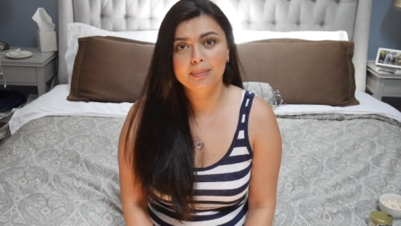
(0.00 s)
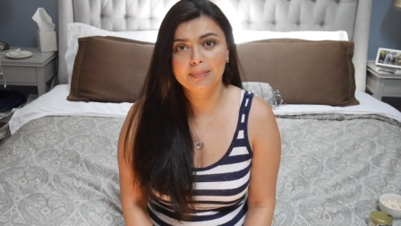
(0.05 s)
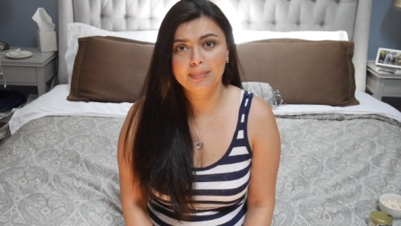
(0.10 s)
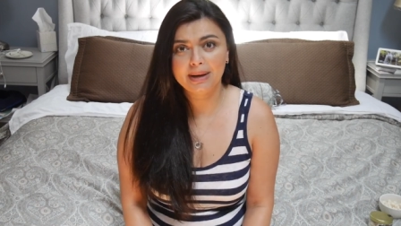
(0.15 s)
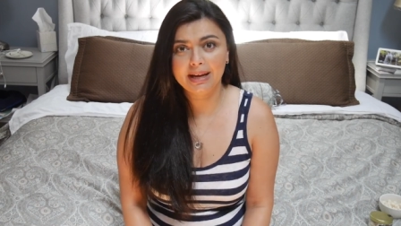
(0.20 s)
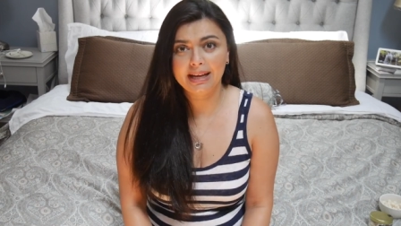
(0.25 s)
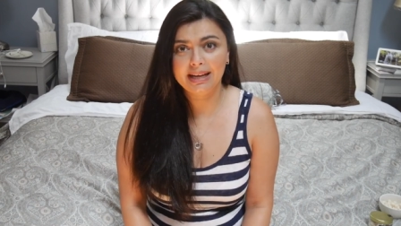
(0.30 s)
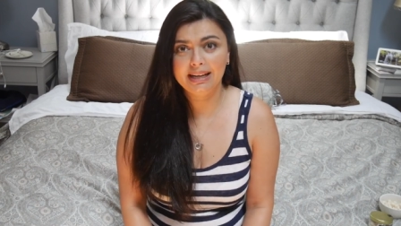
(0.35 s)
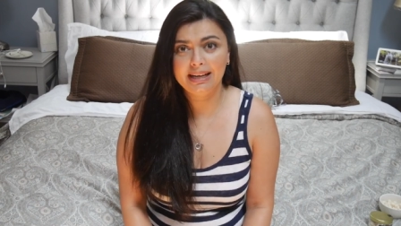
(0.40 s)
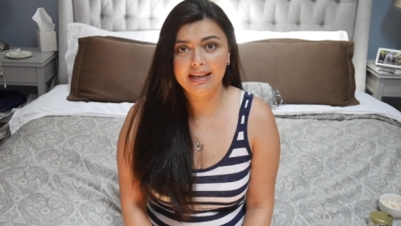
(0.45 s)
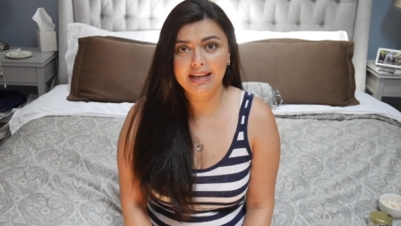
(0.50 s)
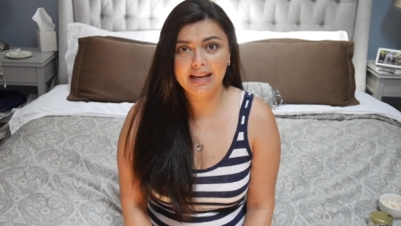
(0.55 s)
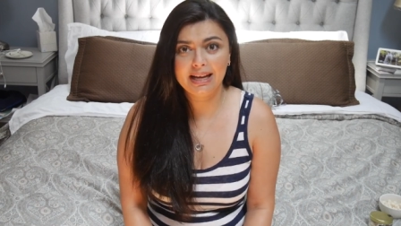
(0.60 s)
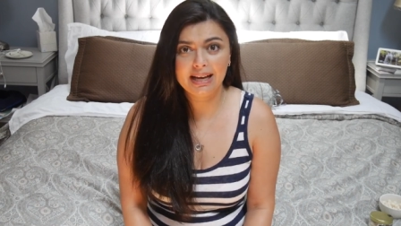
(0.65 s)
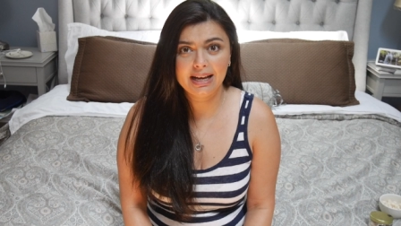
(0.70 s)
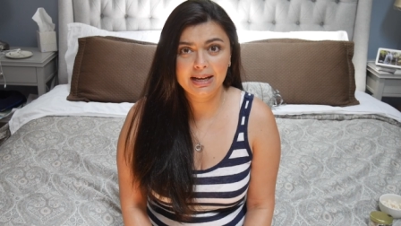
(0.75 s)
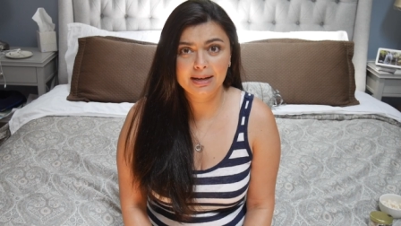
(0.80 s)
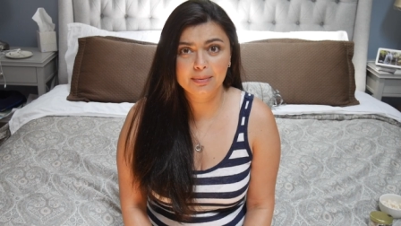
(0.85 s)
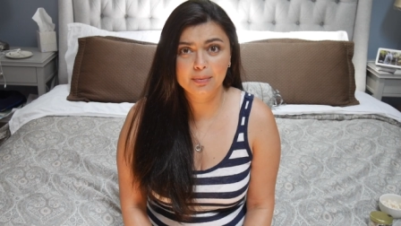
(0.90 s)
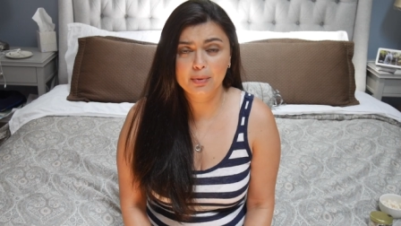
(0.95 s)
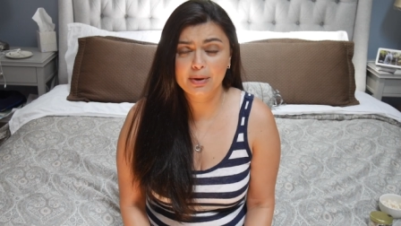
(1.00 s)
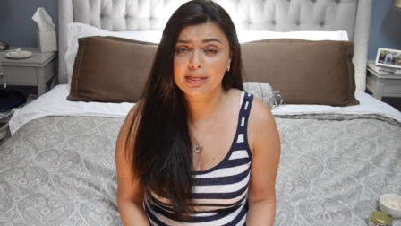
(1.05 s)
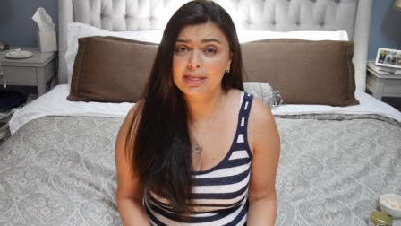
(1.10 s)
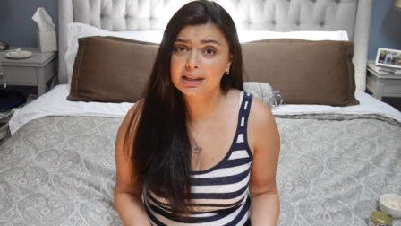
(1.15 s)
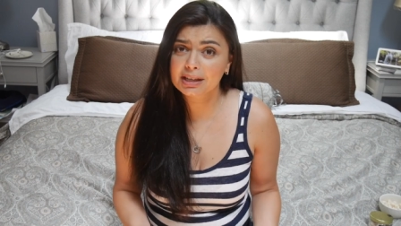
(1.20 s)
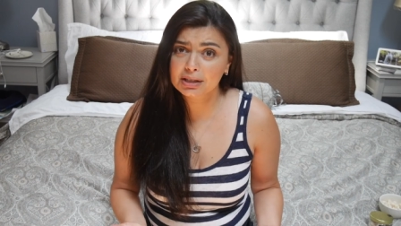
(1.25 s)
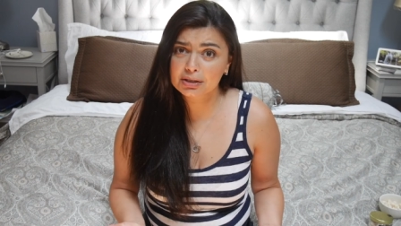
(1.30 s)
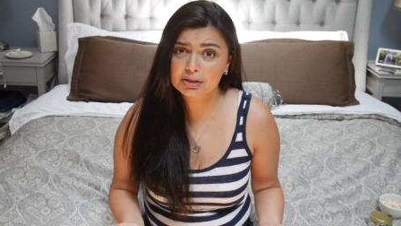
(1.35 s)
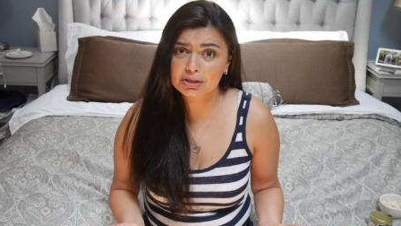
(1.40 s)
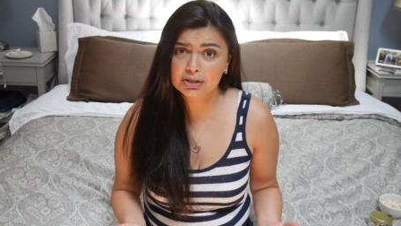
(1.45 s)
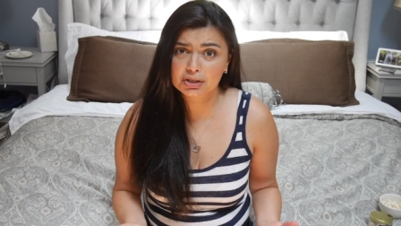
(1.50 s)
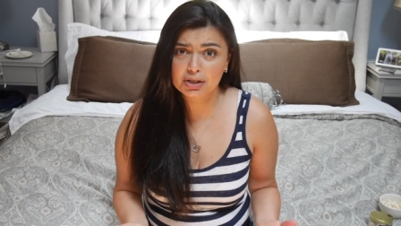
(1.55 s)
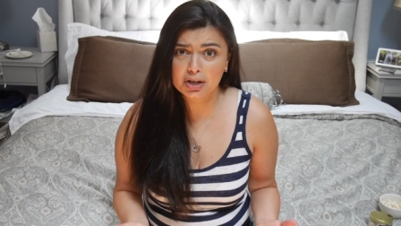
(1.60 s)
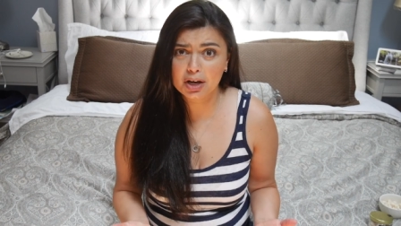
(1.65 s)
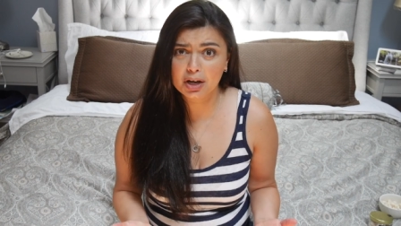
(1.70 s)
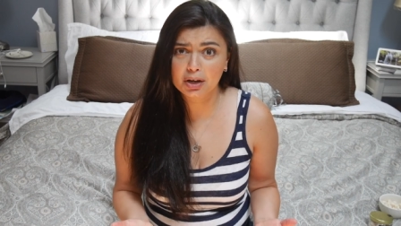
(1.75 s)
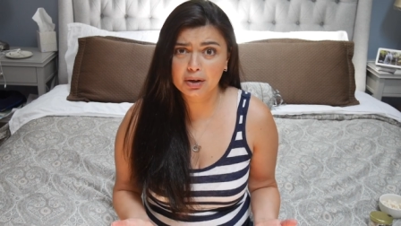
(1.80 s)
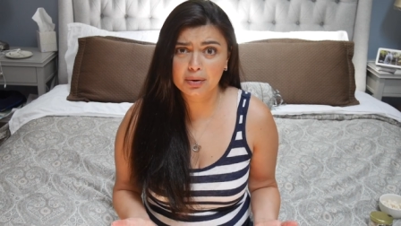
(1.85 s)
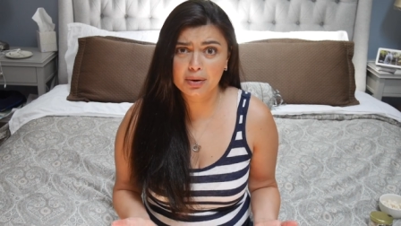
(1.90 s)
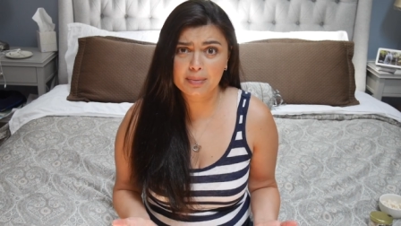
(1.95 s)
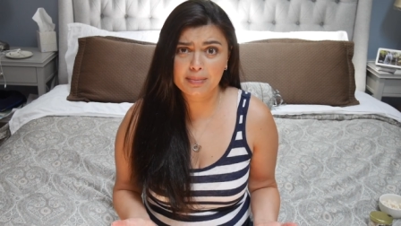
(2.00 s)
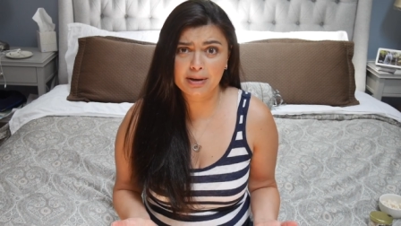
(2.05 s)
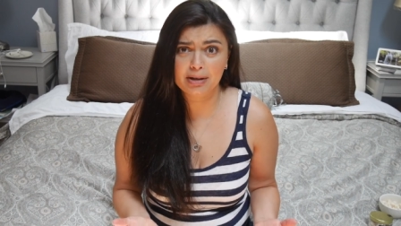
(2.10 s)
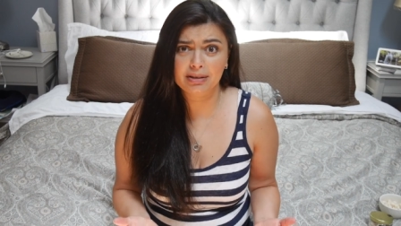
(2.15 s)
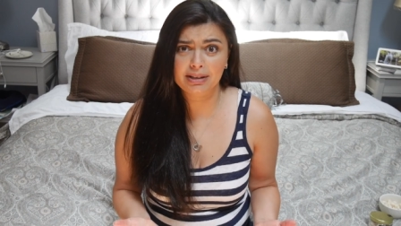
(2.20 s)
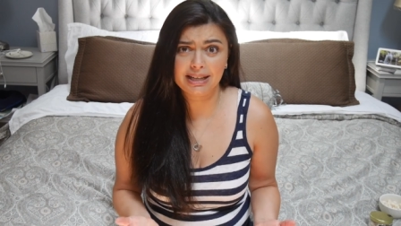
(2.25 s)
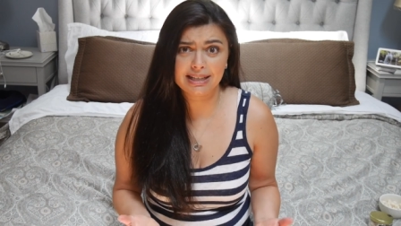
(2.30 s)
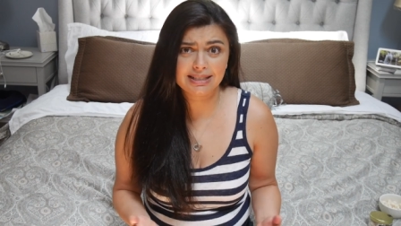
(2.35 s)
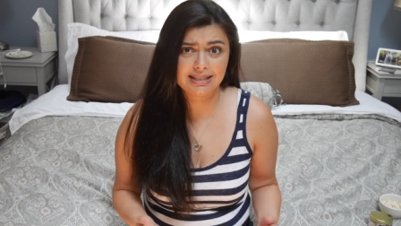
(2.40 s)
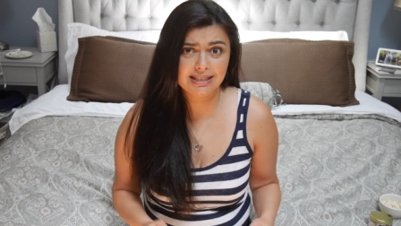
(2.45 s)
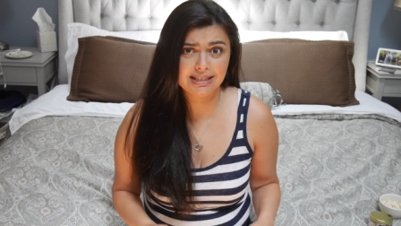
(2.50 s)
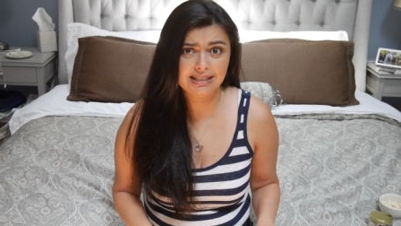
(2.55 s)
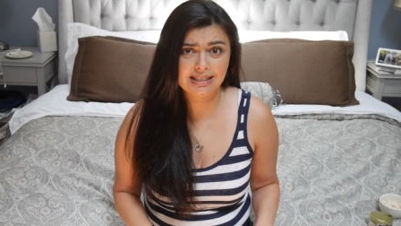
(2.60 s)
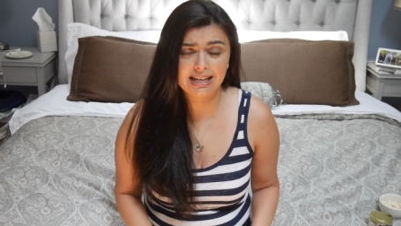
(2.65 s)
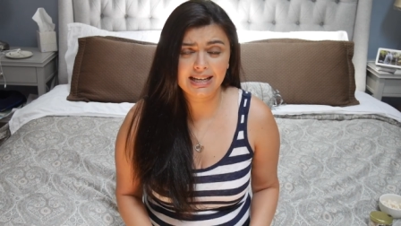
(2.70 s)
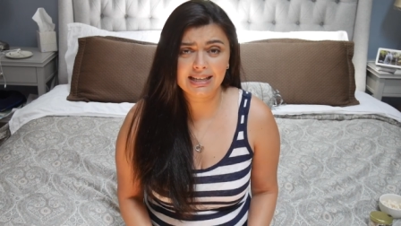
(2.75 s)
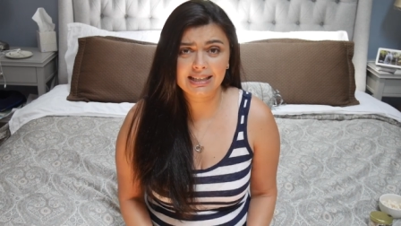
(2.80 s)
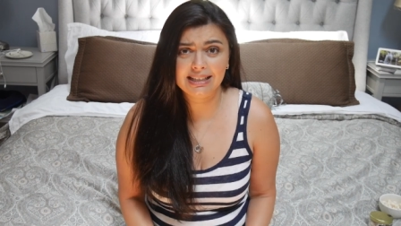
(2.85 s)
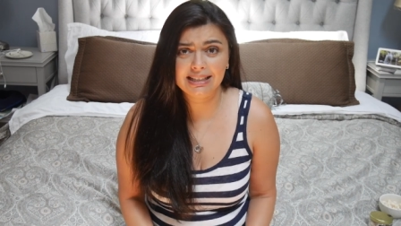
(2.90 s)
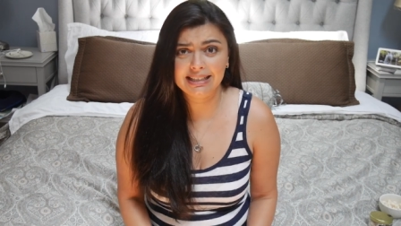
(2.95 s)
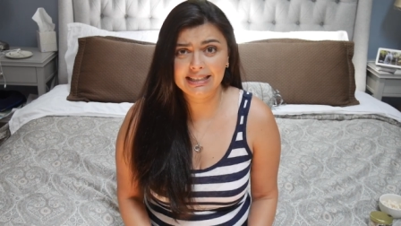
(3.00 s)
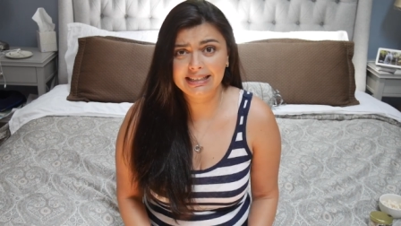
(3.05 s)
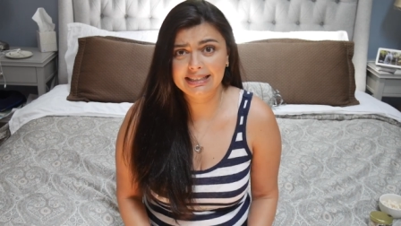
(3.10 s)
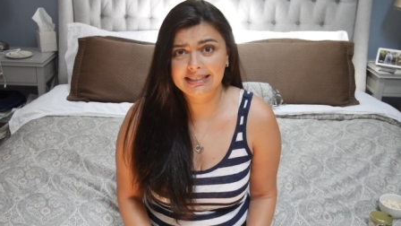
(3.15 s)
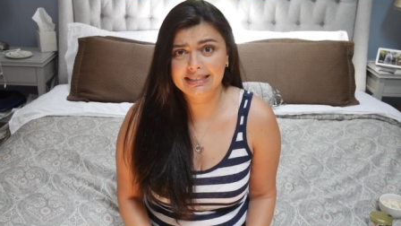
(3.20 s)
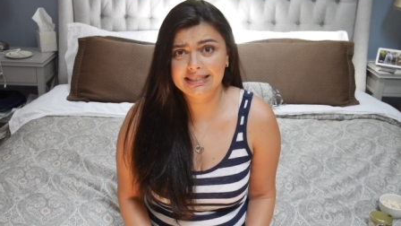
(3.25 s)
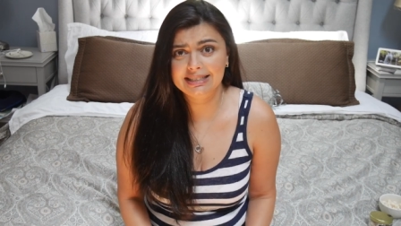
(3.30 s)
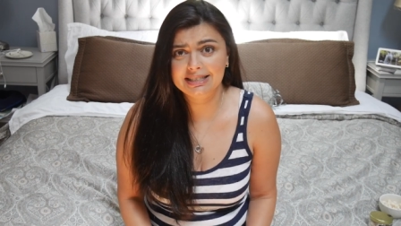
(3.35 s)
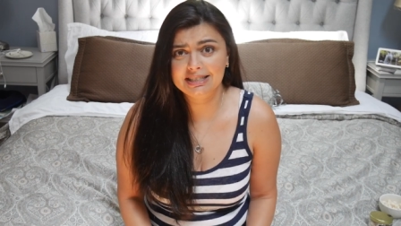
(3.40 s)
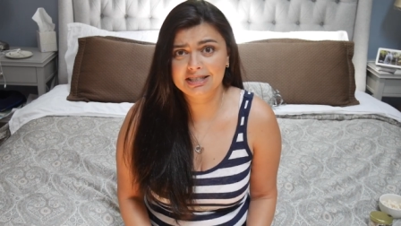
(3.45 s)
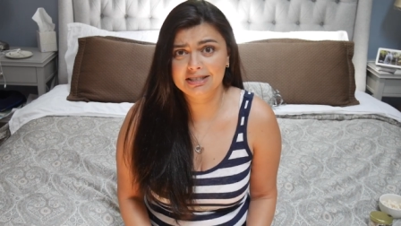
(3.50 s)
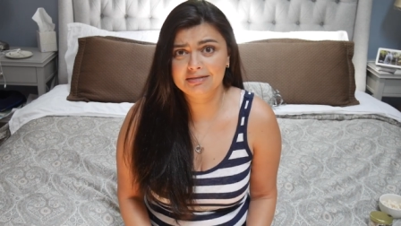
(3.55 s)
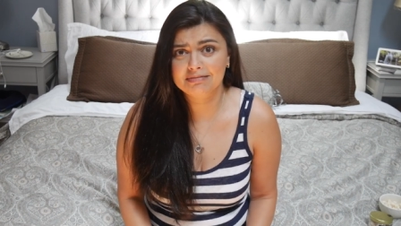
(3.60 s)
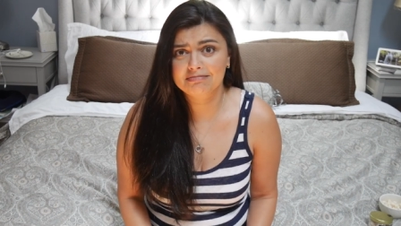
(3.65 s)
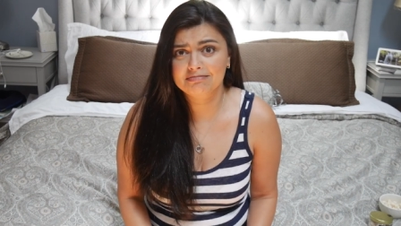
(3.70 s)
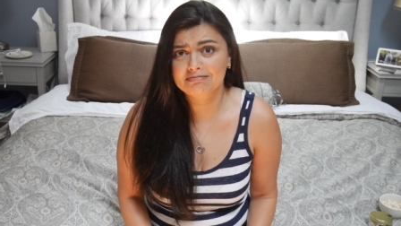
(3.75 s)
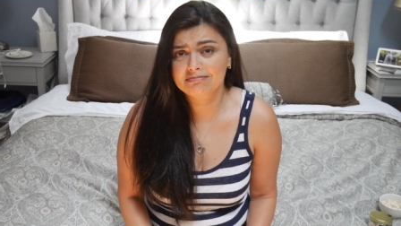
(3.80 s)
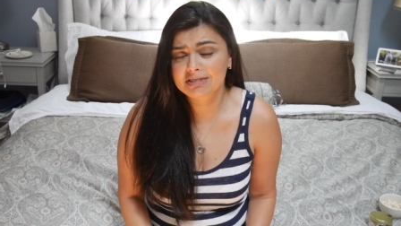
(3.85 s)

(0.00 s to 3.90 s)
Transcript: But one thing you should know about Luxy Duck is